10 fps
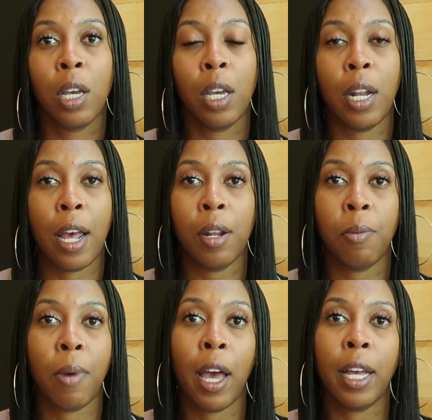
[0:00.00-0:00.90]
And I
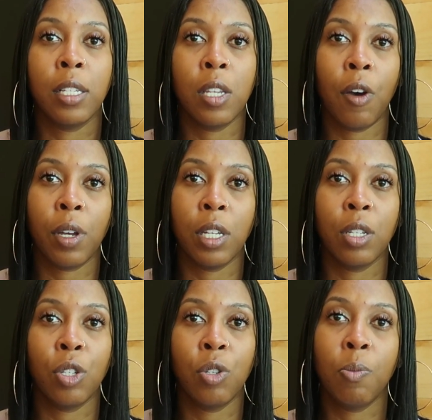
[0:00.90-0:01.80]
don't mind talking
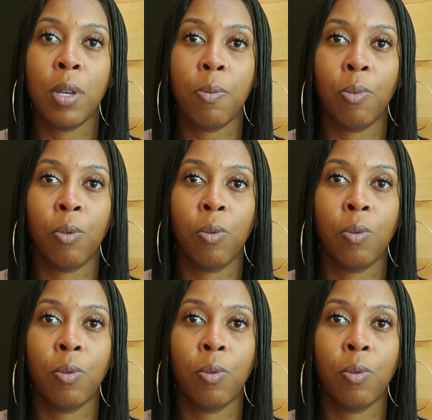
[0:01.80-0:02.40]
to people.